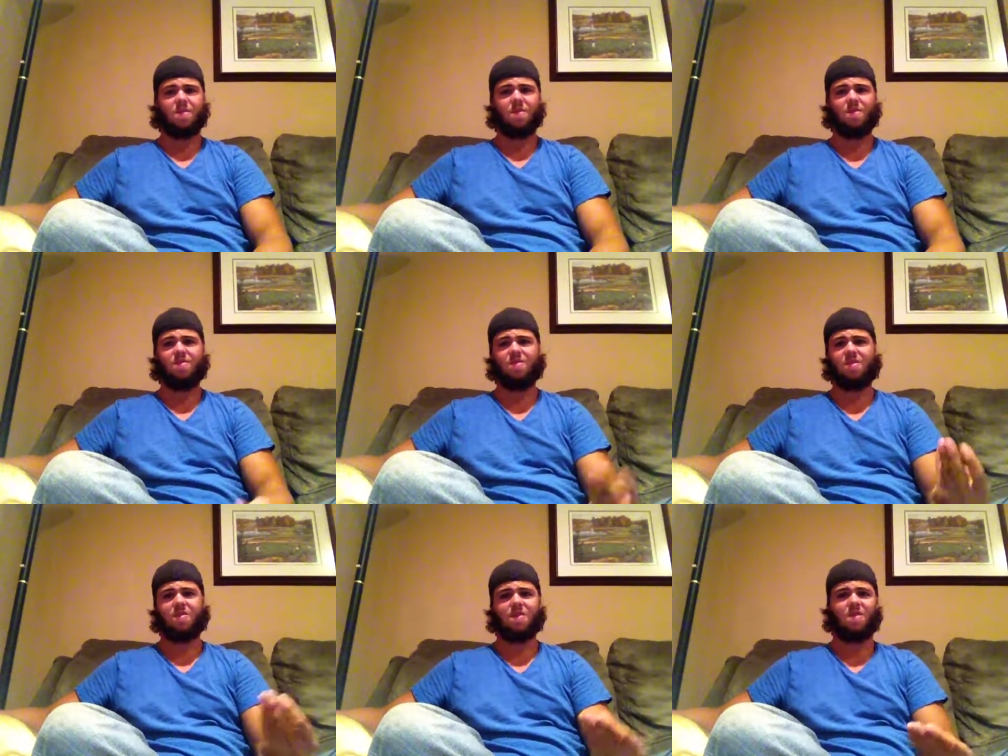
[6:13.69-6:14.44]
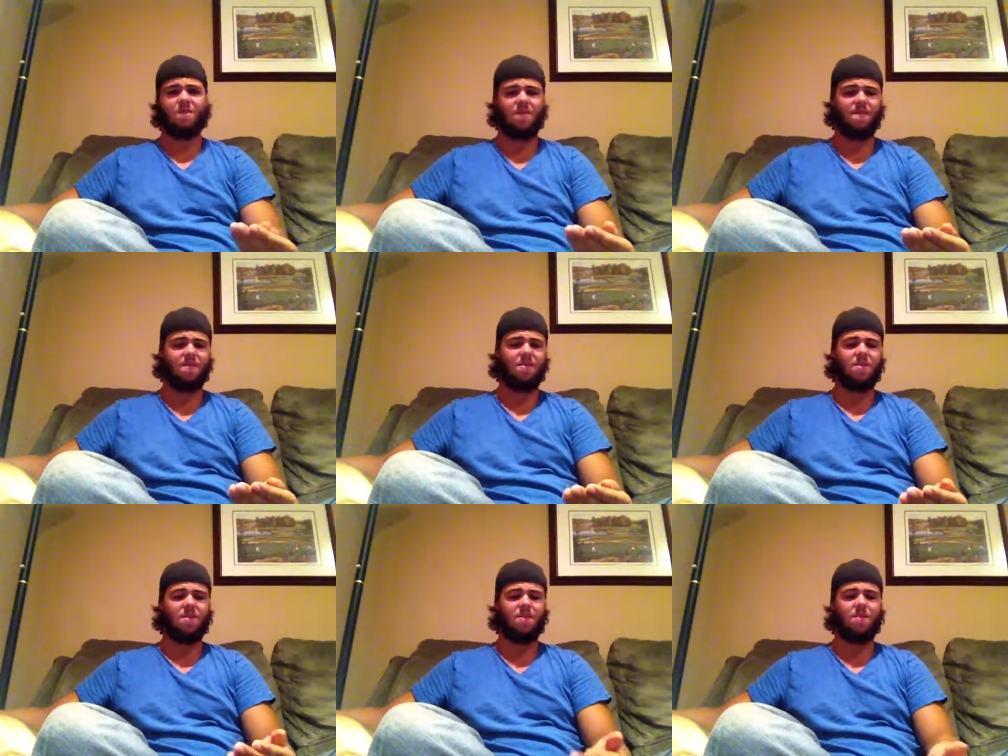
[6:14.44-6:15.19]
Usually around 11
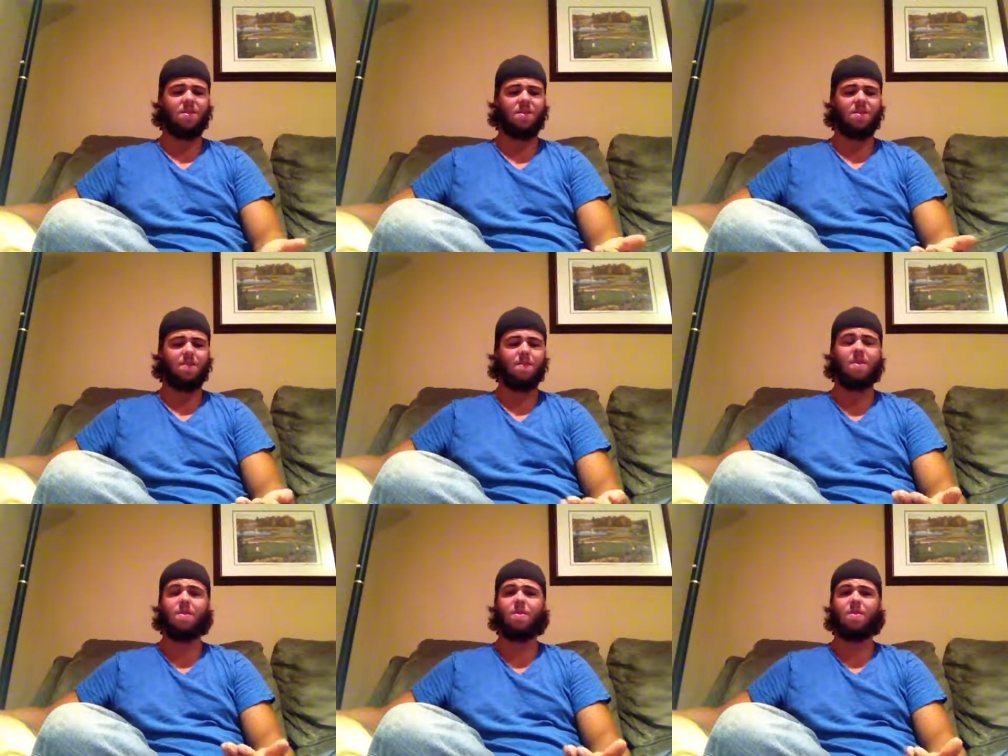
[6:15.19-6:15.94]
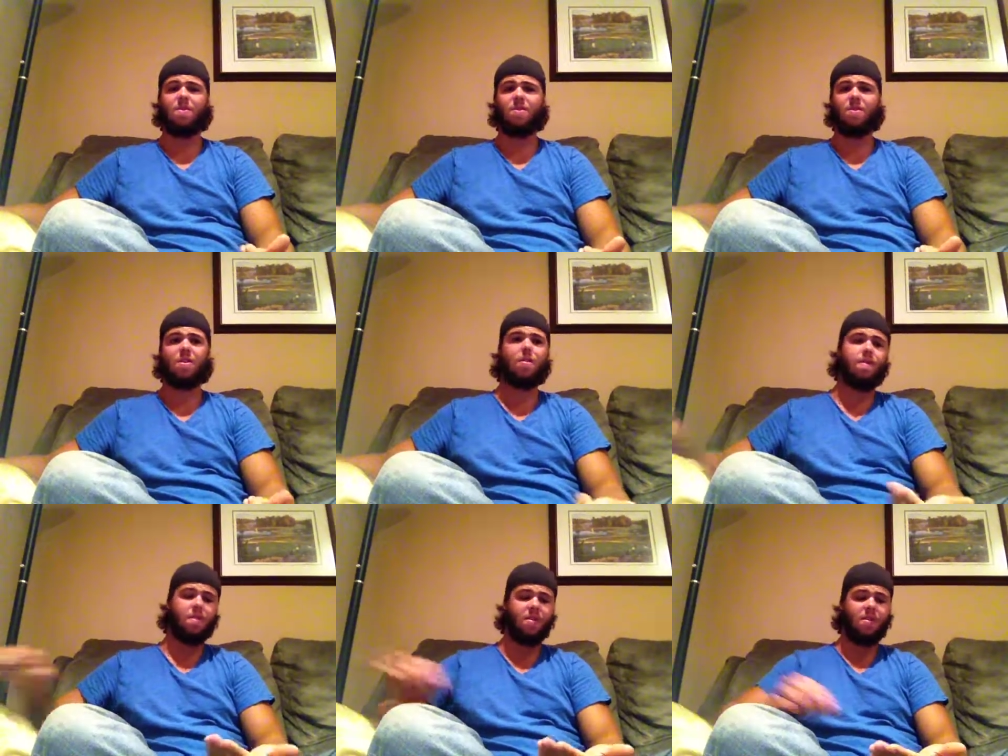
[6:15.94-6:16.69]
o'clock p.m. Maybe earlier.
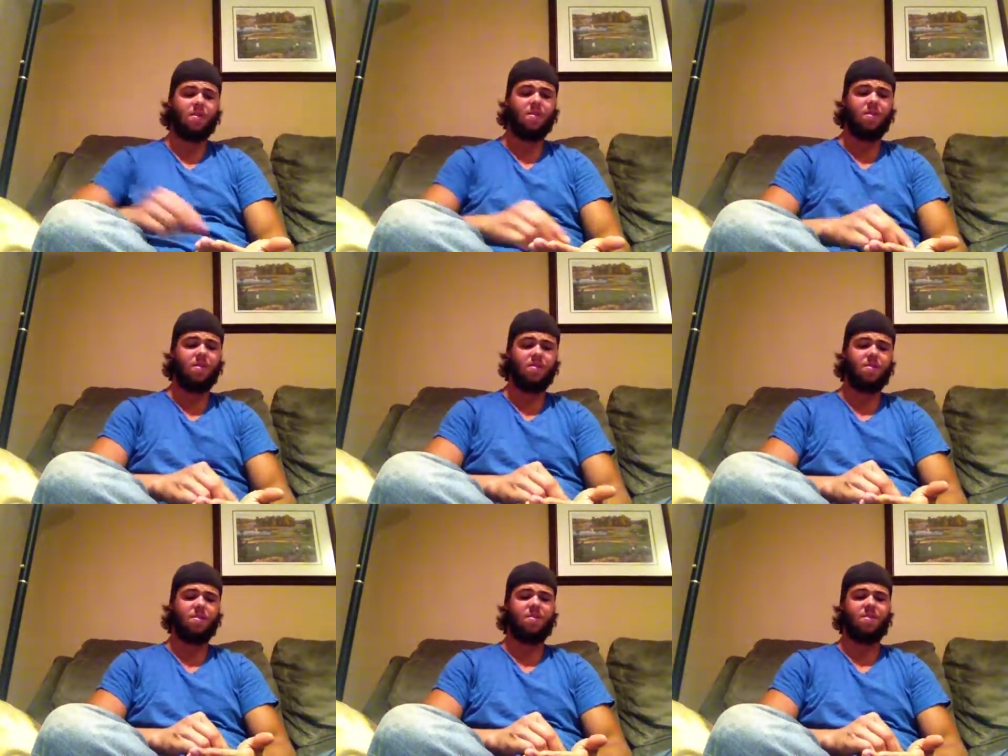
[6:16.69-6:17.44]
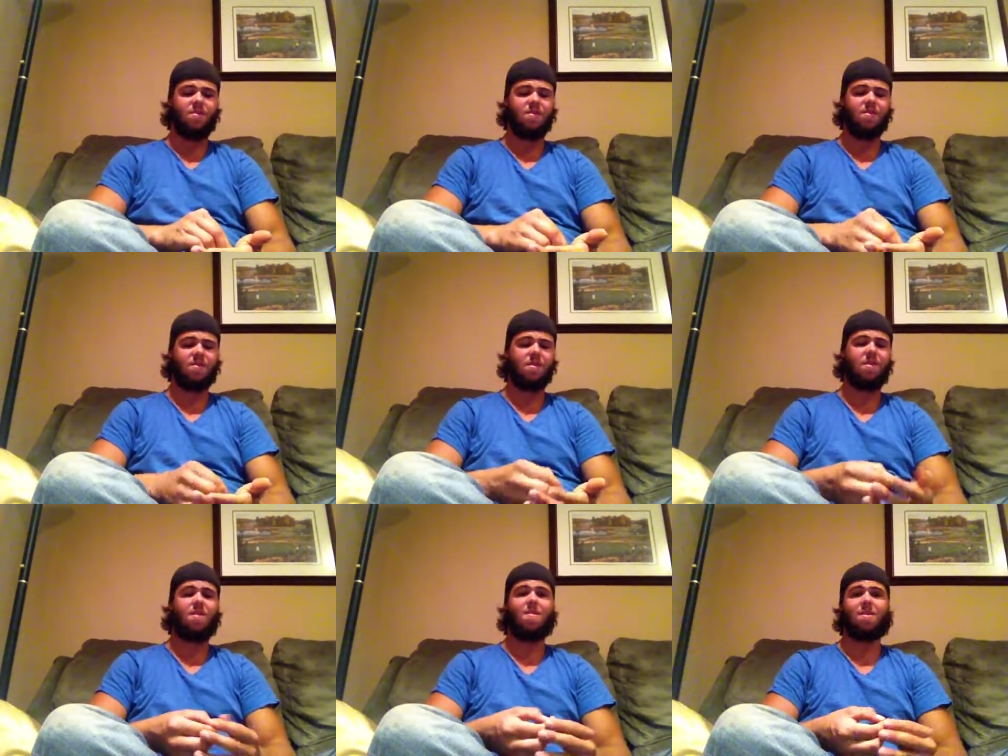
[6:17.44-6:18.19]
Hopefully earlier, but I
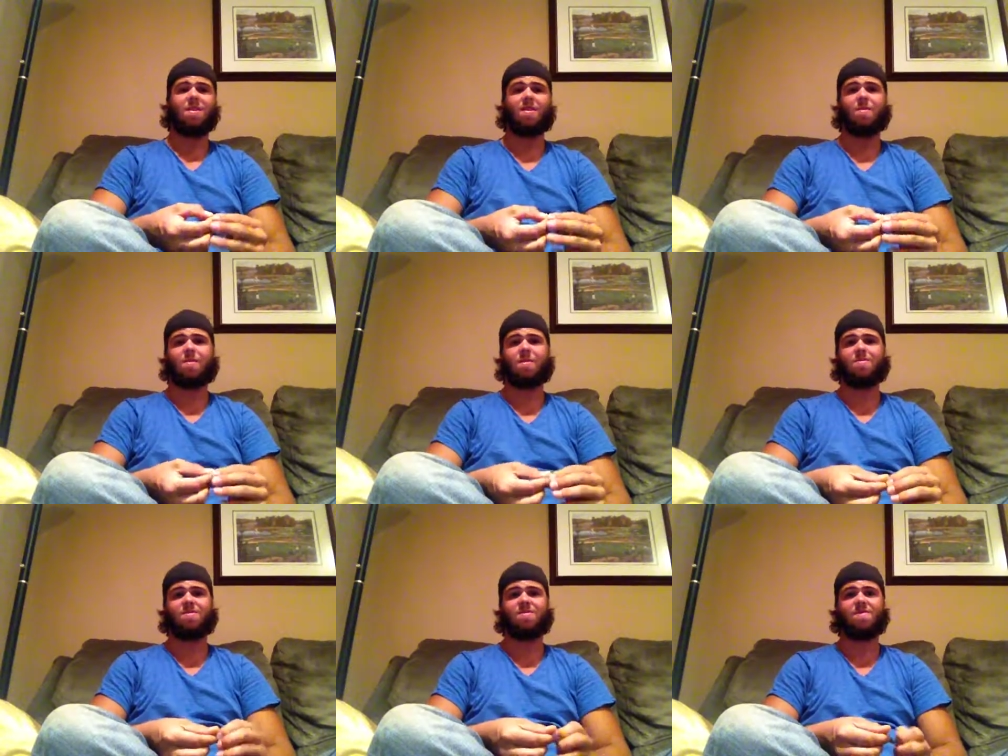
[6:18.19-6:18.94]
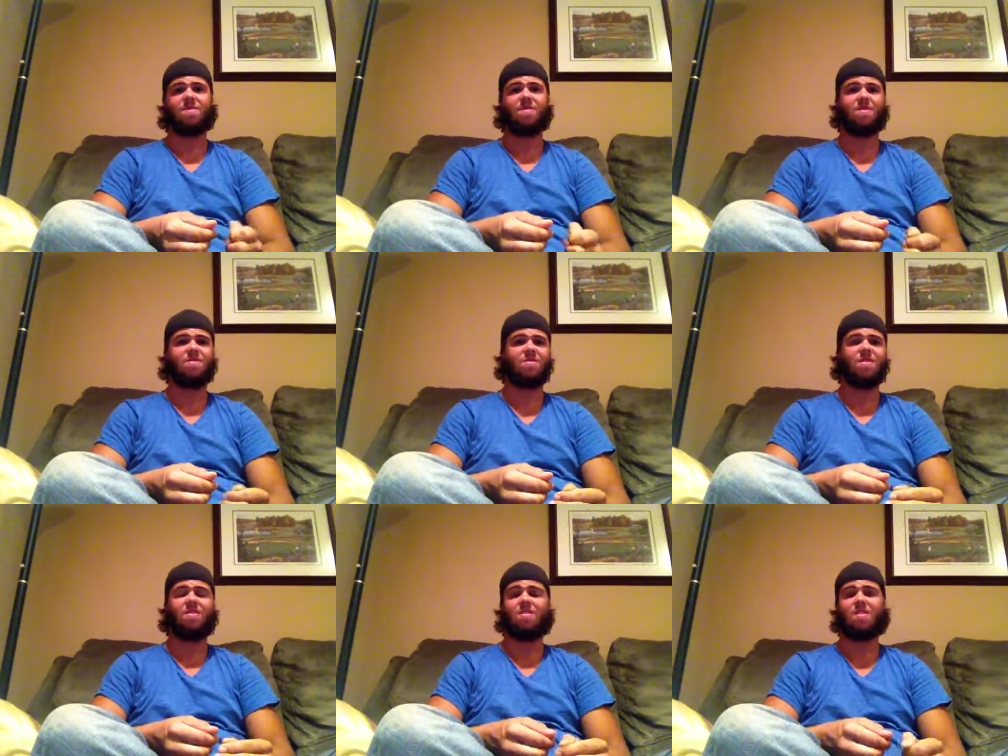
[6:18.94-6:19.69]
can't make any promises for y'all because I
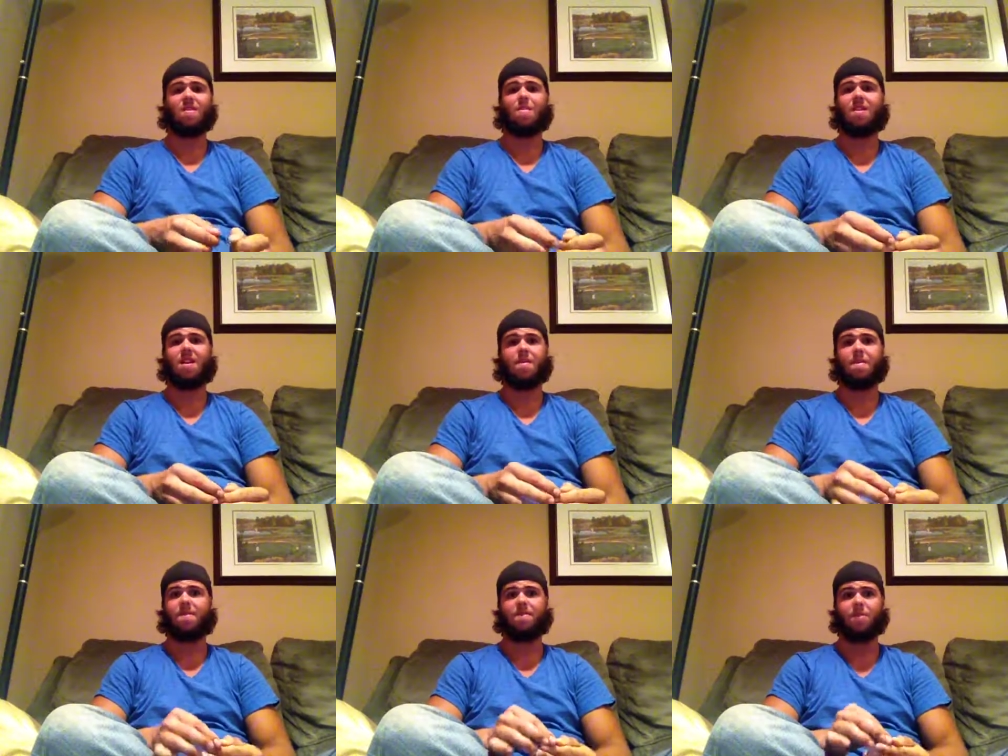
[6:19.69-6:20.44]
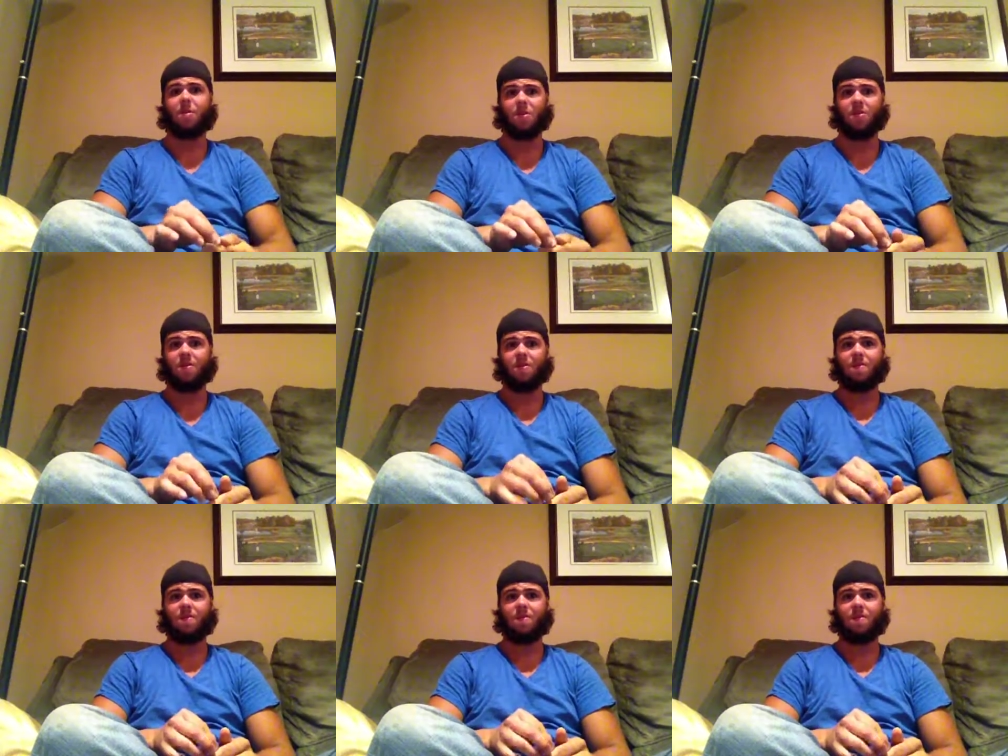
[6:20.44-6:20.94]
need to take my nap after work.